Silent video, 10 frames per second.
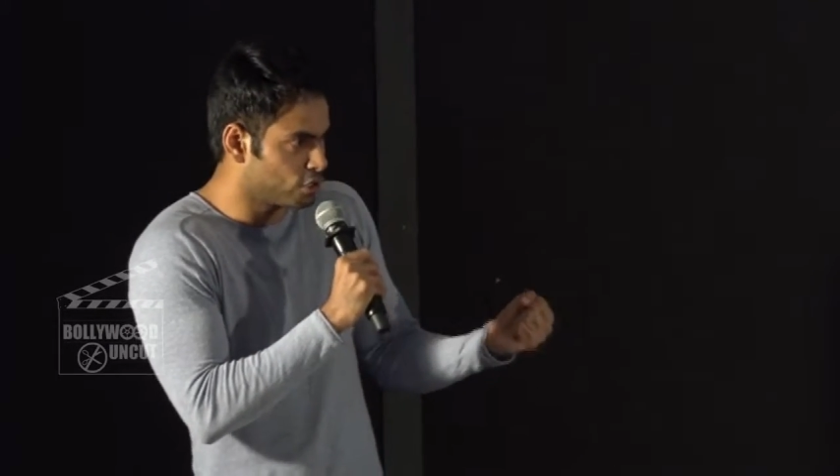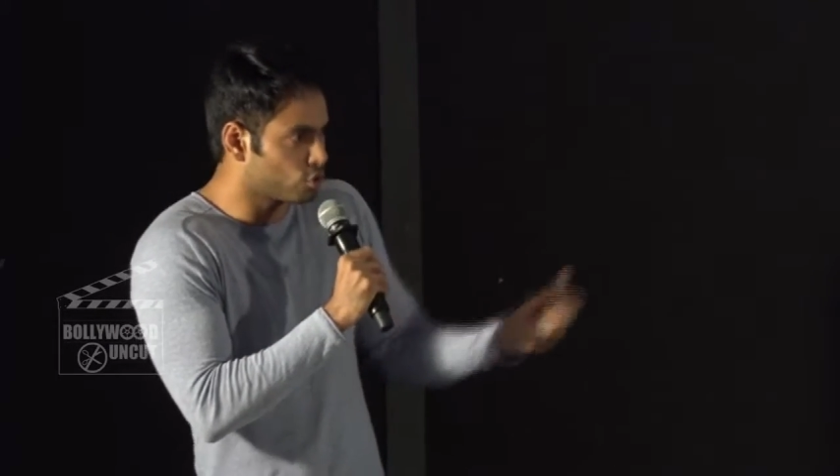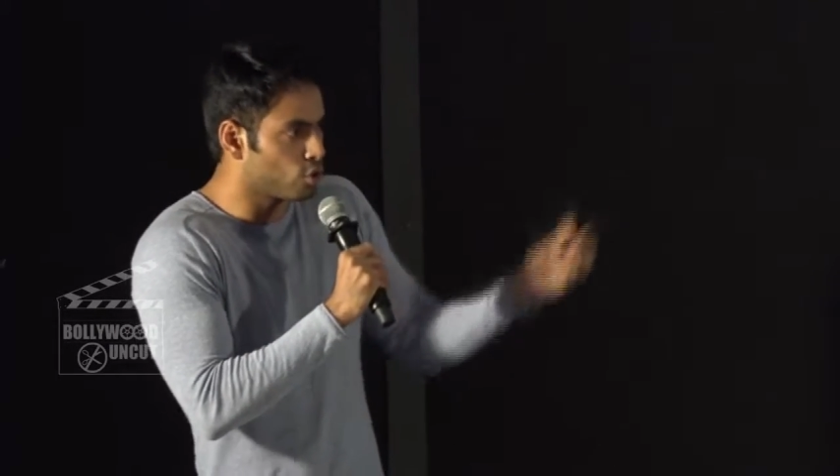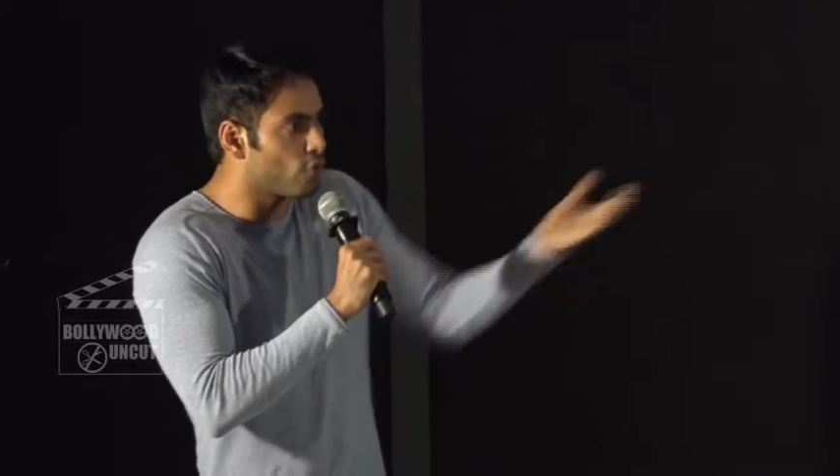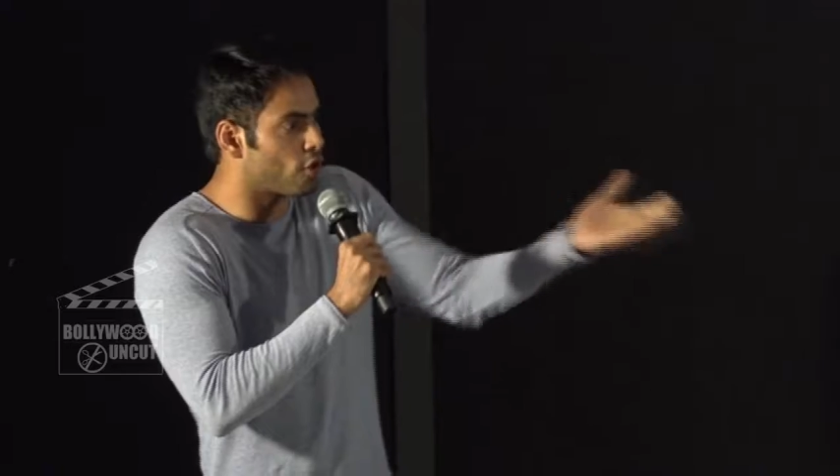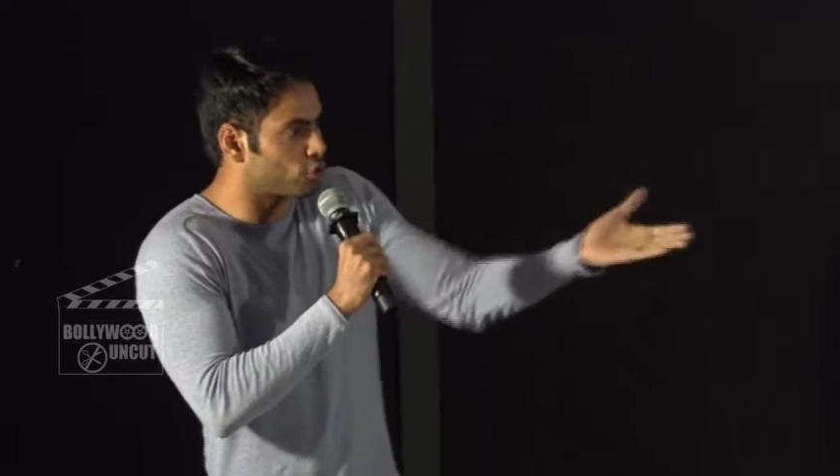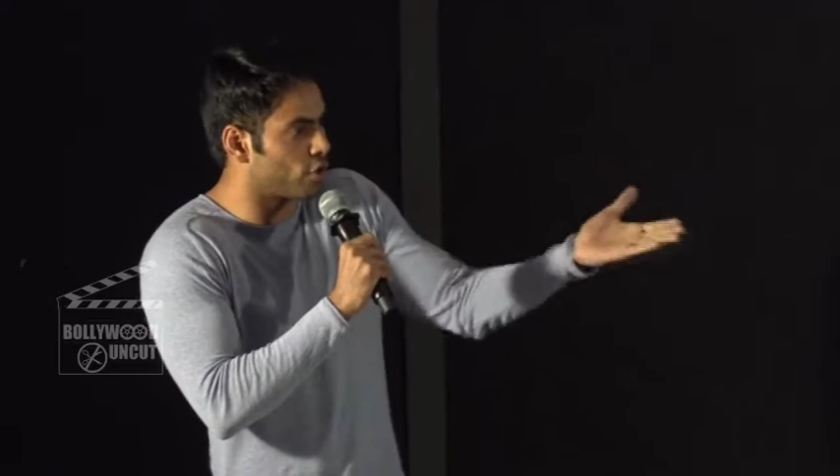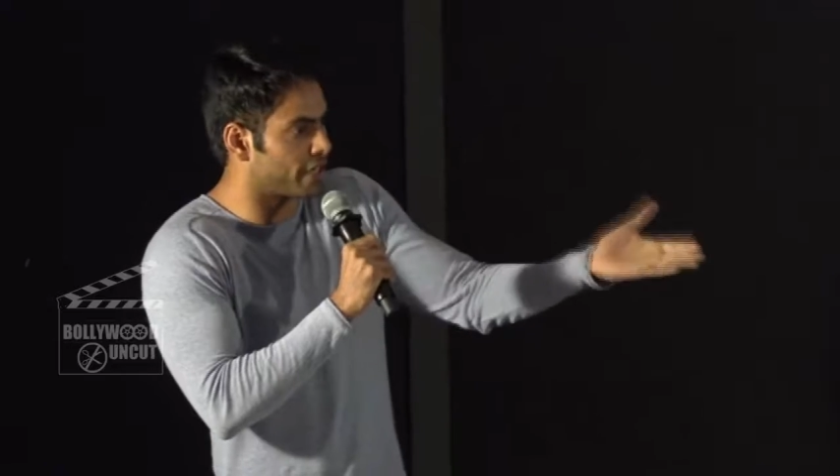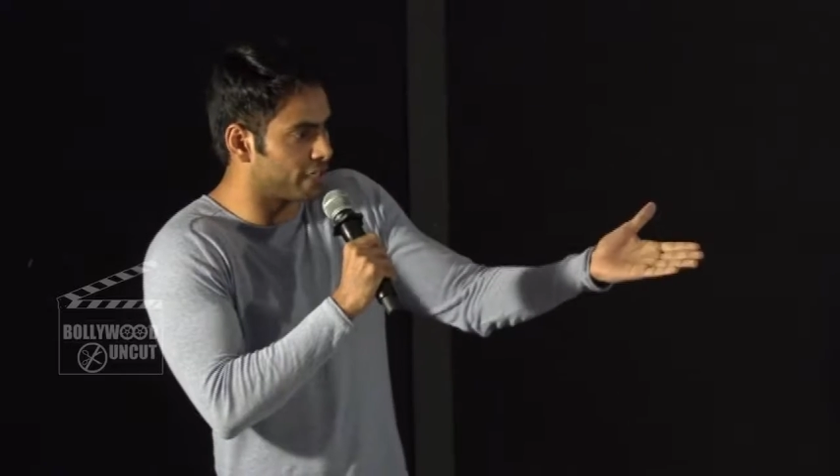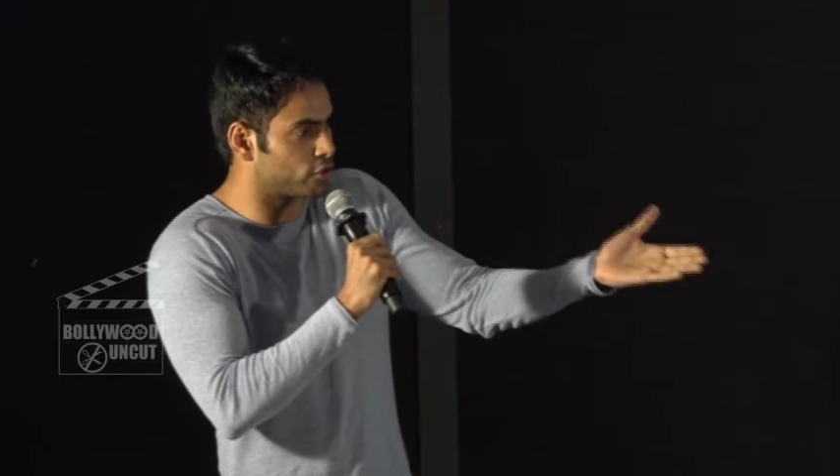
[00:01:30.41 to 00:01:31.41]
to do what
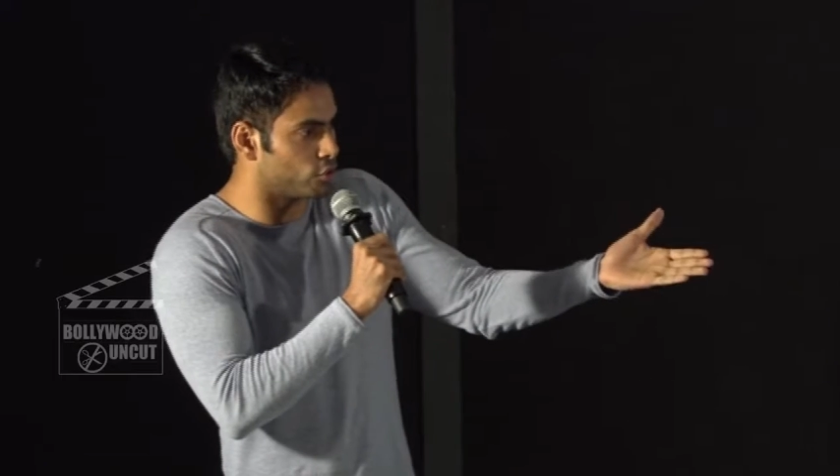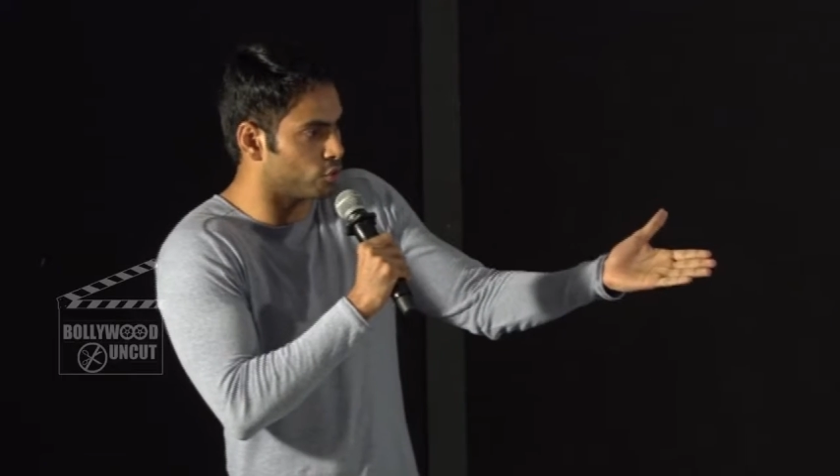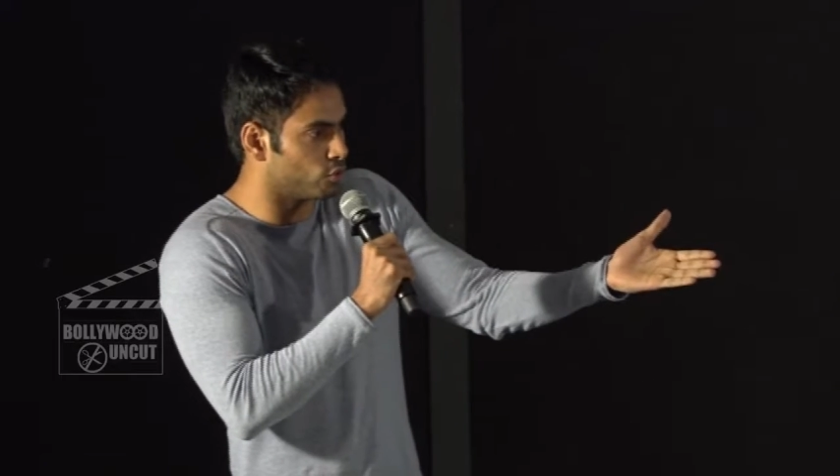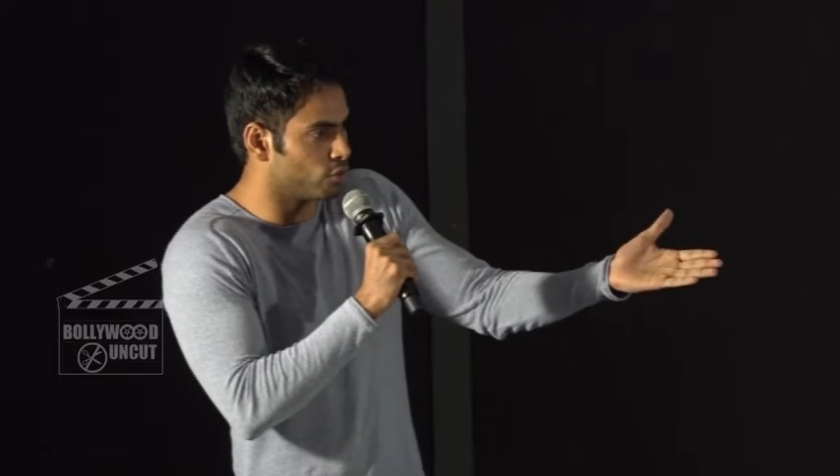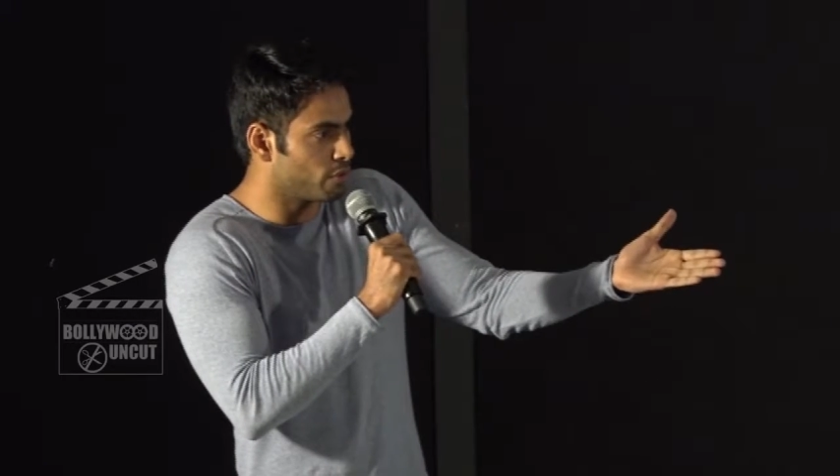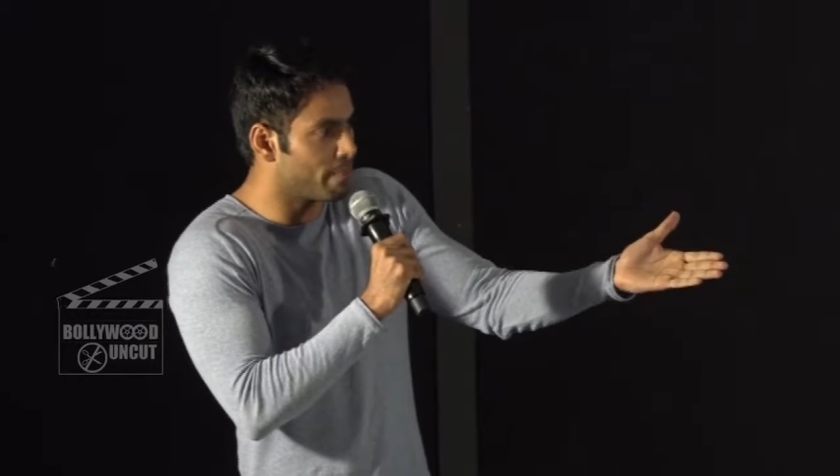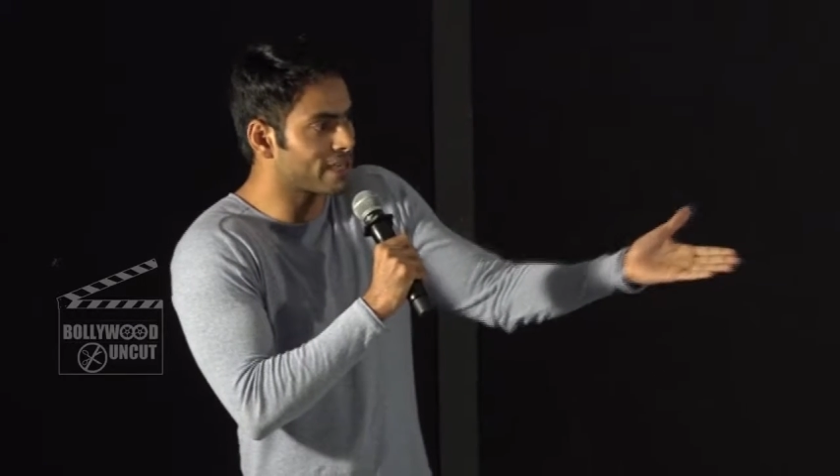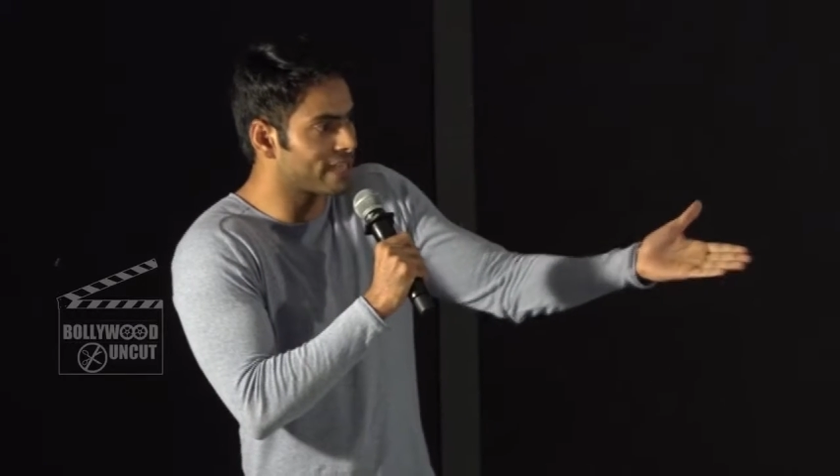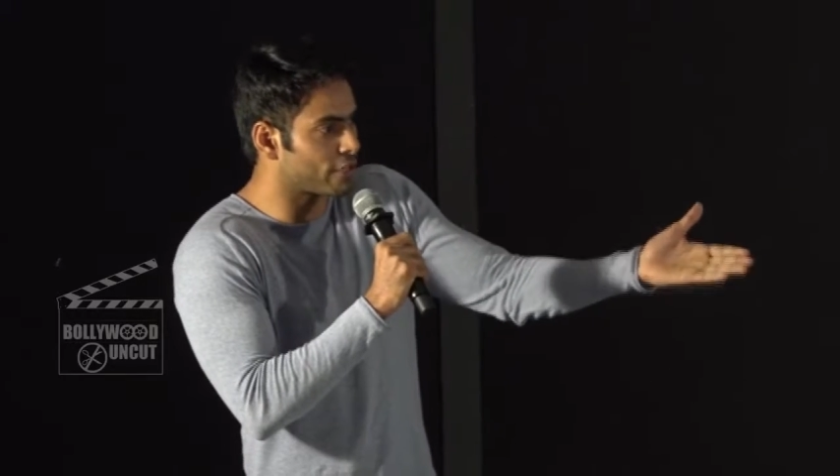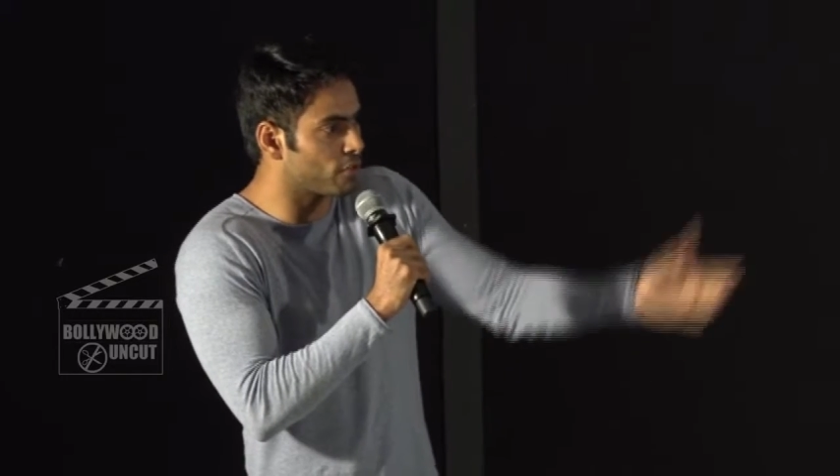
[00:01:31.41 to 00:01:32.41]
you agreed to do,
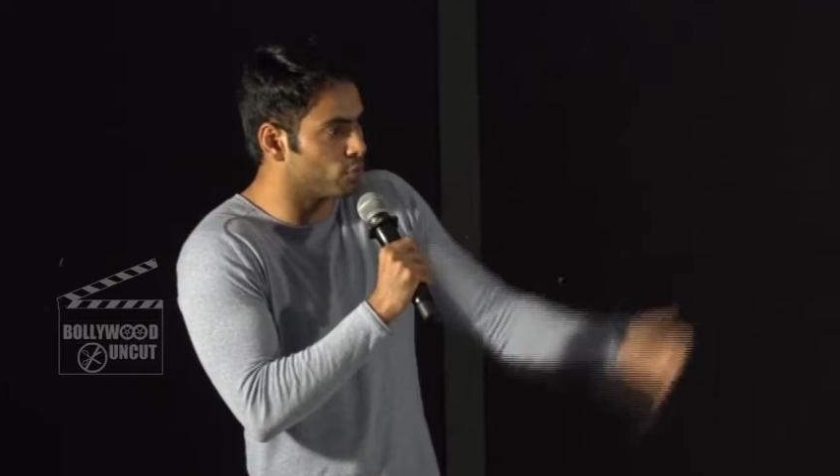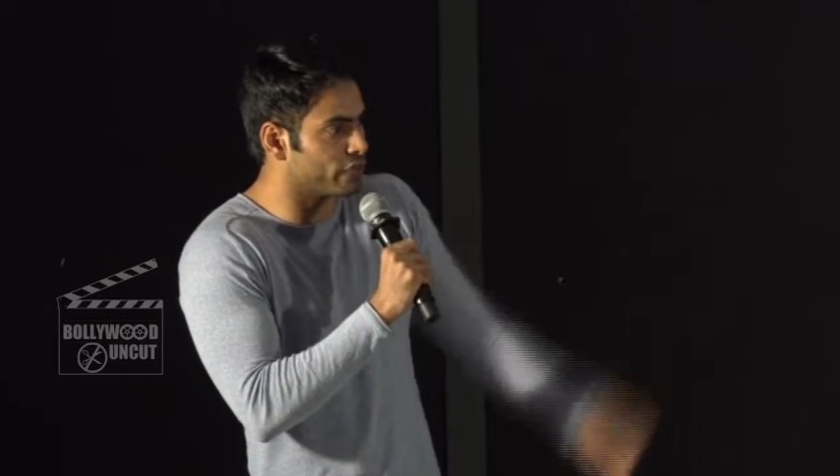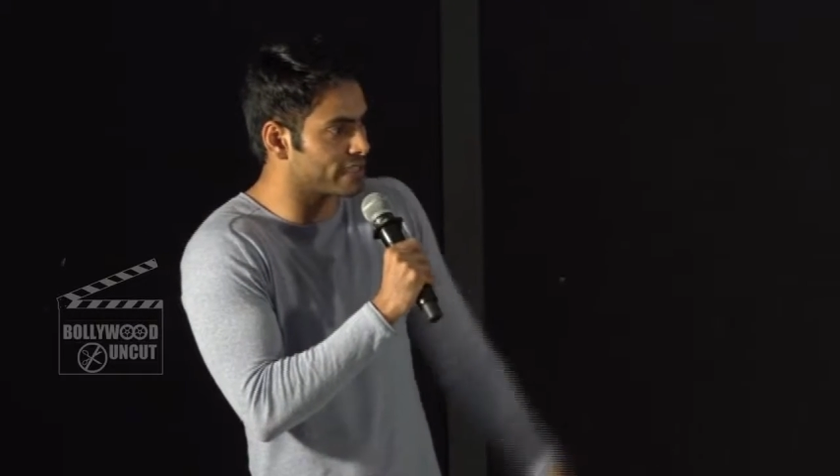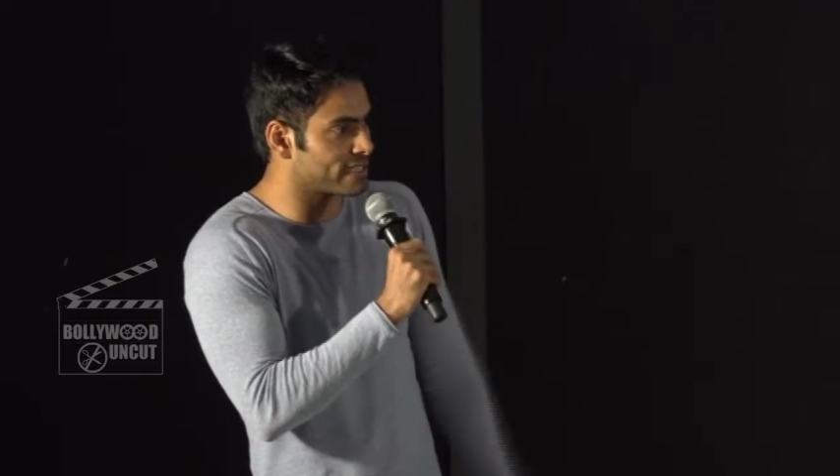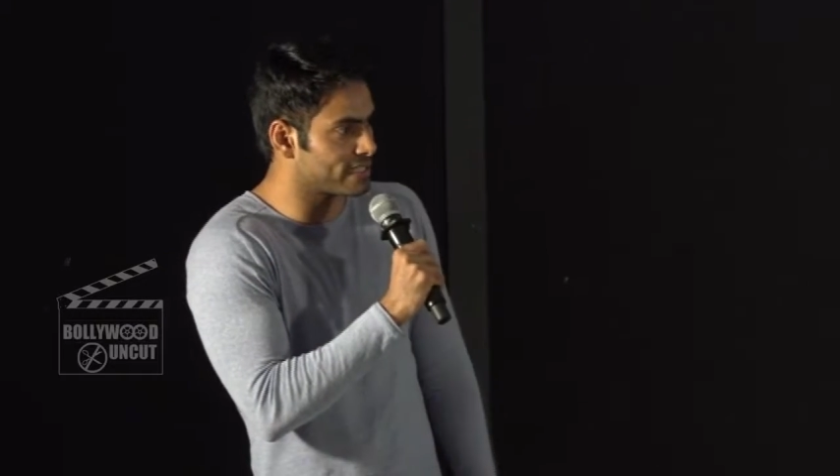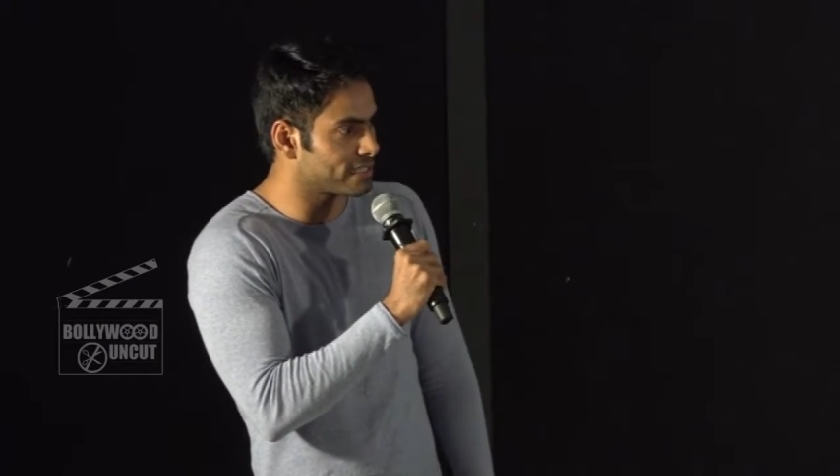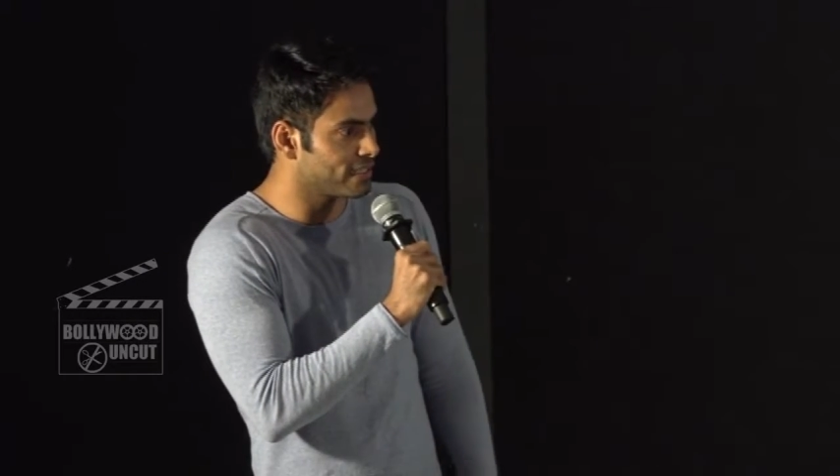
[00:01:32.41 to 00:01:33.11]
much like your movies.